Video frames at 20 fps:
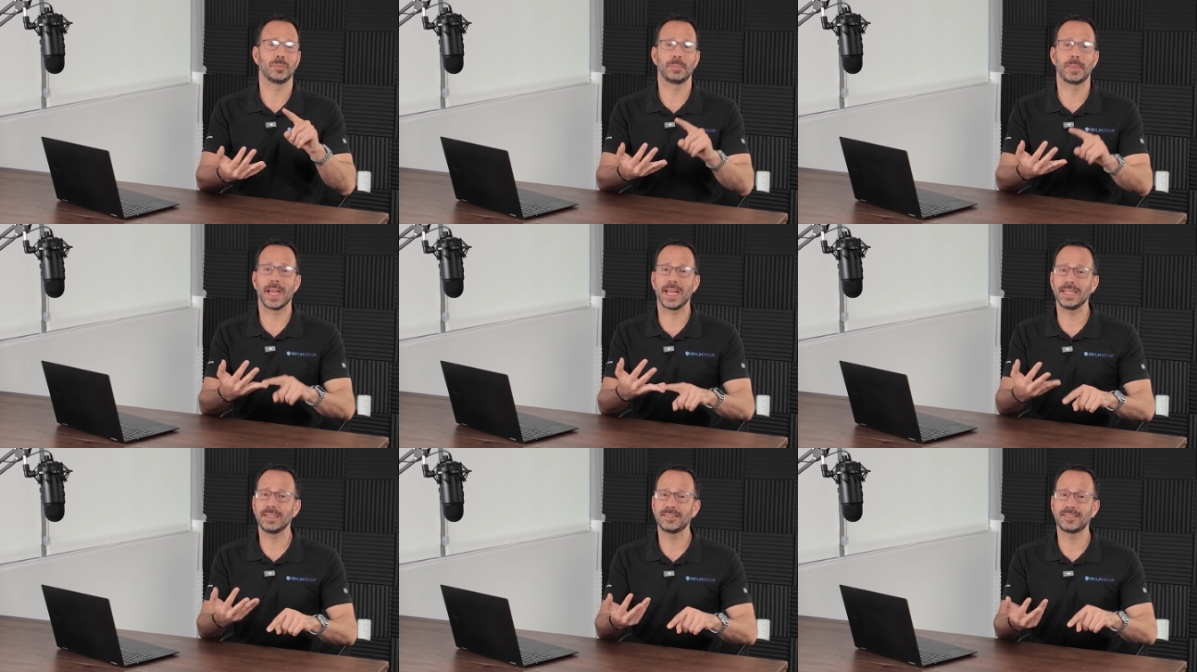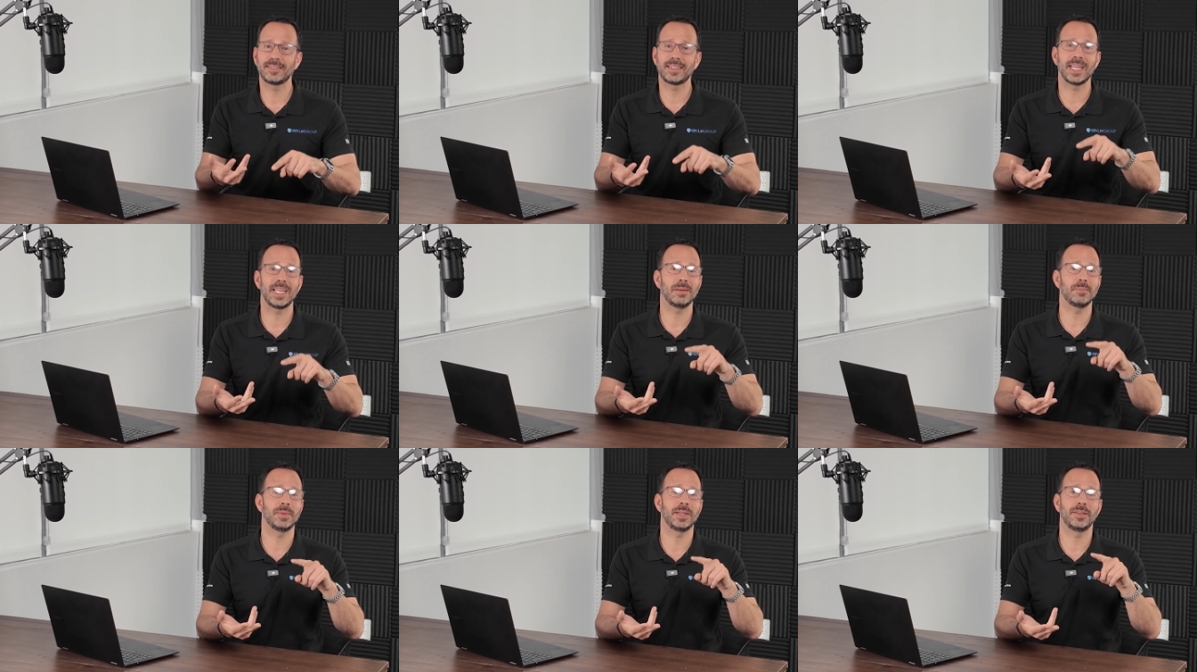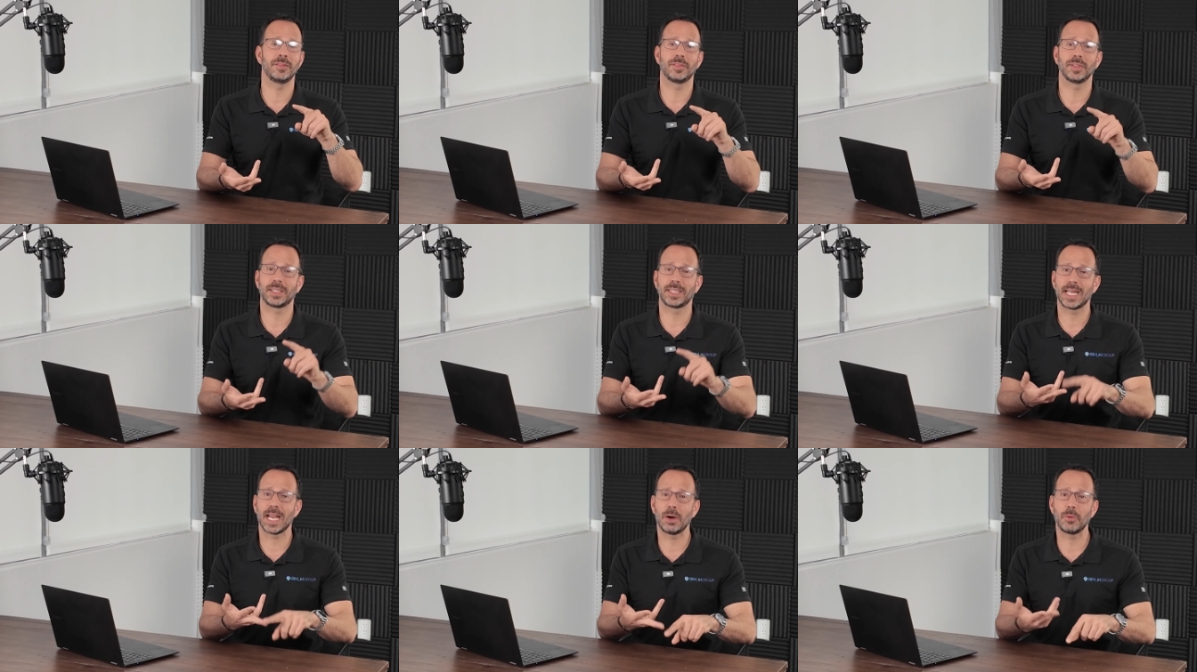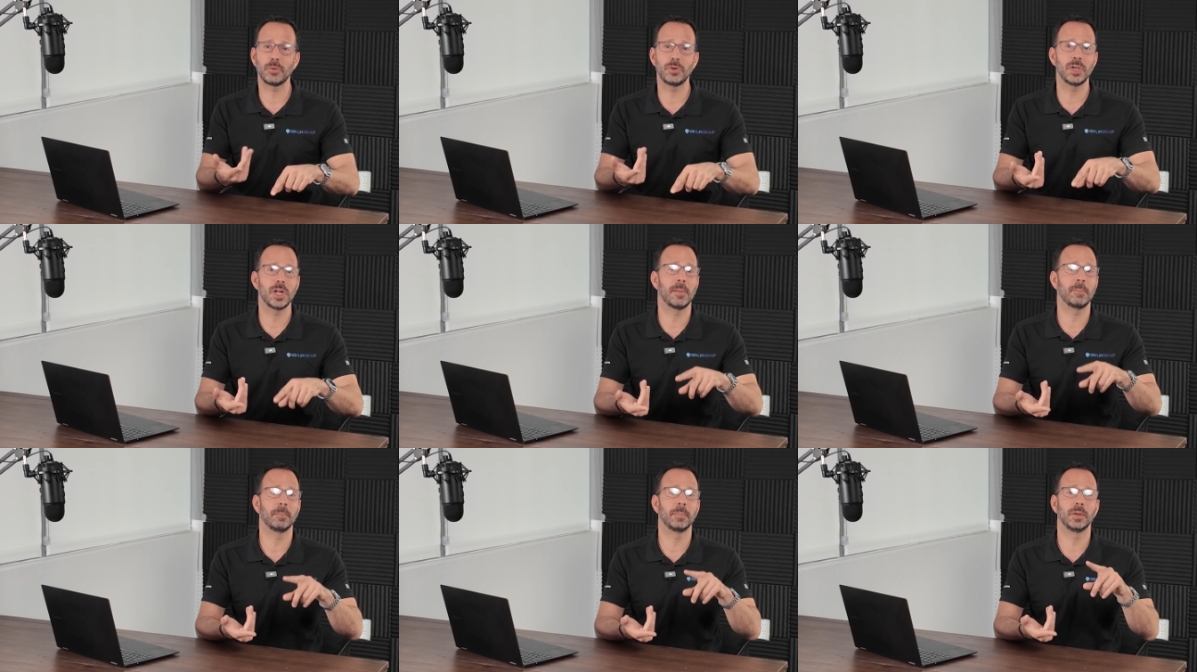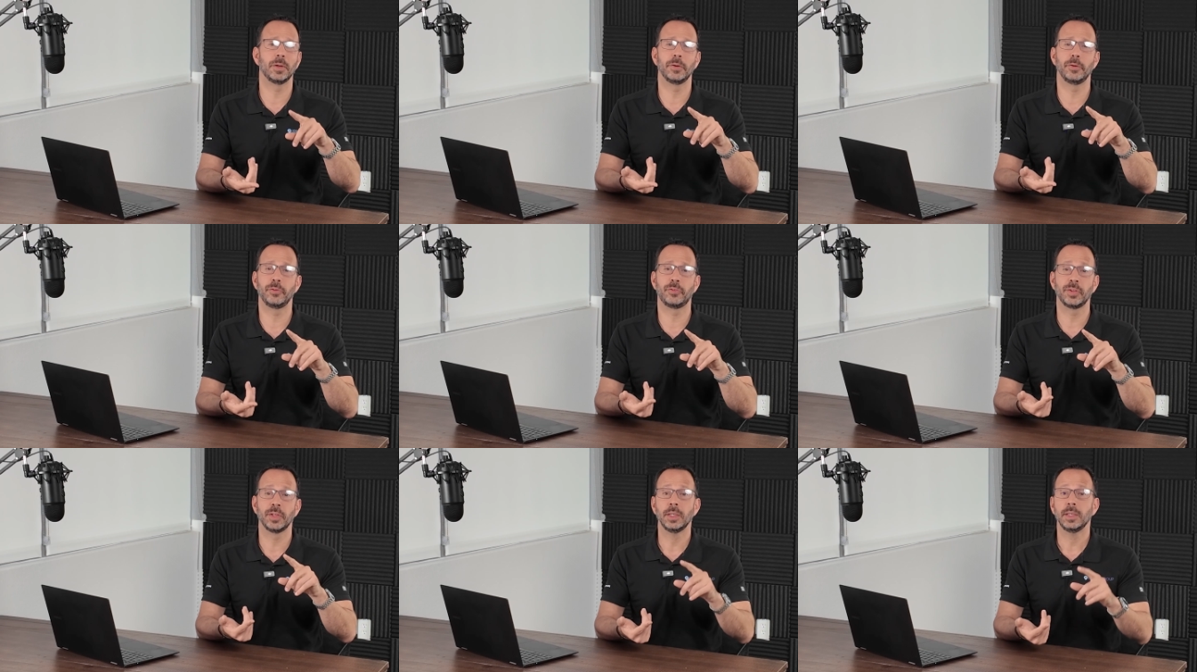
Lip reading: bank statements, account numbers.